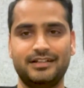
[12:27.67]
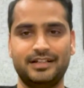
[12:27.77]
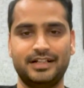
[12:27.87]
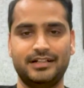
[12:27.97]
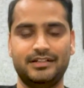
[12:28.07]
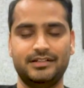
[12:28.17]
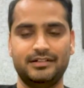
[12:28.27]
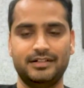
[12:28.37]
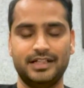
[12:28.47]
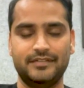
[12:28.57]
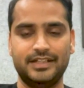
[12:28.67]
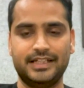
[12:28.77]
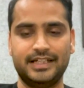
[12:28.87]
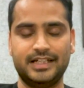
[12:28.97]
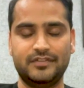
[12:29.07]
right? Giving
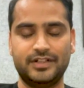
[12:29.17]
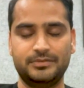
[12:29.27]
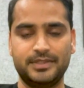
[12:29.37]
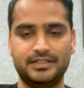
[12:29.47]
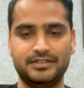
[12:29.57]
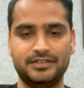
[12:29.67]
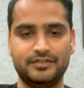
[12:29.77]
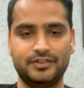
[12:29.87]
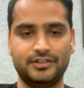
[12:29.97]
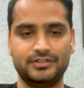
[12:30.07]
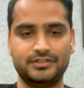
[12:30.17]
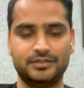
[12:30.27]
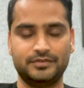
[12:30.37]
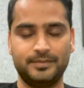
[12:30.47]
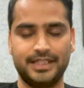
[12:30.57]
that kind of experience is of course
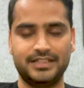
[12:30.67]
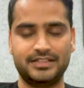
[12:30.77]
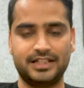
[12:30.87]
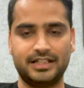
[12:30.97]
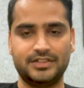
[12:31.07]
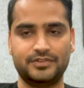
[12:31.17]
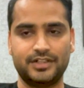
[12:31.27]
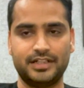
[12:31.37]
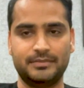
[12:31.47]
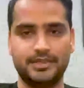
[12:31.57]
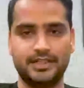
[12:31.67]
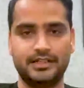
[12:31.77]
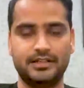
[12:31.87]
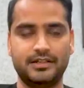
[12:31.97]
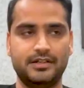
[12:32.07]
a biggest challenge for any
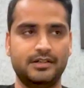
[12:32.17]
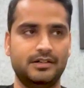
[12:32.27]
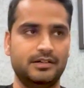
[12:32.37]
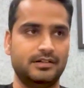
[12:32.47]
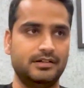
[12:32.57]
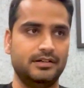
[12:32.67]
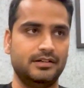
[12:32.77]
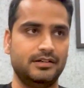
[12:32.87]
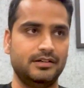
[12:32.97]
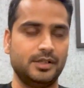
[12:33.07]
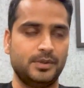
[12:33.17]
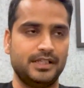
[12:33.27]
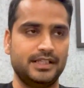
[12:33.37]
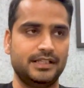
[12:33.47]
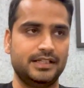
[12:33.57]
brand. The
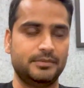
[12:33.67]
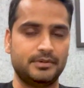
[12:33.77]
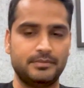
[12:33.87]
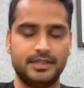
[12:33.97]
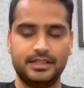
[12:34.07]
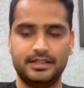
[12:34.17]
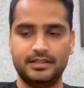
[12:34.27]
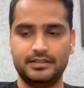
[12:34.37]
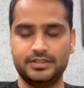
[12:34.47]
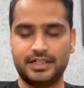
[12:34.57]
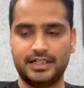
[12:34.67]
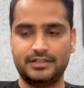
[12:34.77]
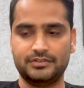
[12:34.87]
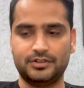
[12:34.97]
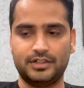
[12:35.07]
one thing that probably Chirag
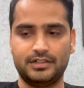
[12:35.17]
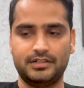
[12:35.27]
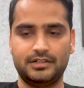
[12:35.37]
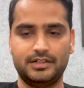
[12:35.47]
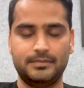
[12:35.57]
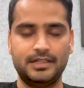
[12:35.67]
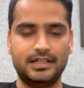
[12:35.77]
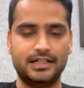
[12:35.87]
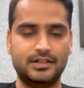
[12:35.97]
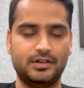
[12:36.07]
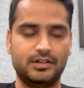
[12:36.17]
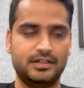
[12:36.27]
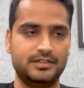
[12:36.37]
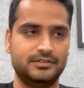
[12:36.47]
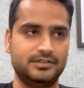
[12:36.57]
has not double clicked on
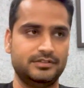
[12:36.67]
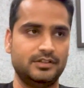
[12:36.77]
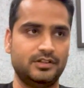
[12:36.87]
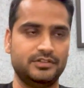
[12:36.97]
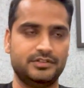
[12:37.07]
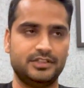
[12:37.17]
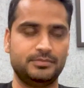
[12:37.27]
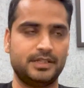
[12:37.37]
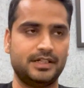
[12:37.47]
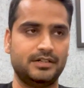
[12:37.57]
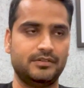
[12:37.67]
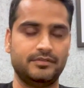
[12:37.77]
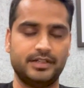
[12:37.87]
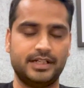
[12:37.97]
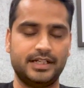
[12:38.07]
is the logistics part,
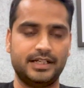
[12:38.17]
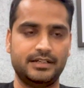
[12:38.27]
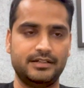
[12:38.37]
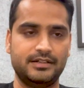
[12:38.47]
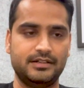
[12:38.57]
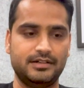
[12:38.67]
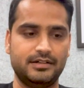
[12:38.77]
where I can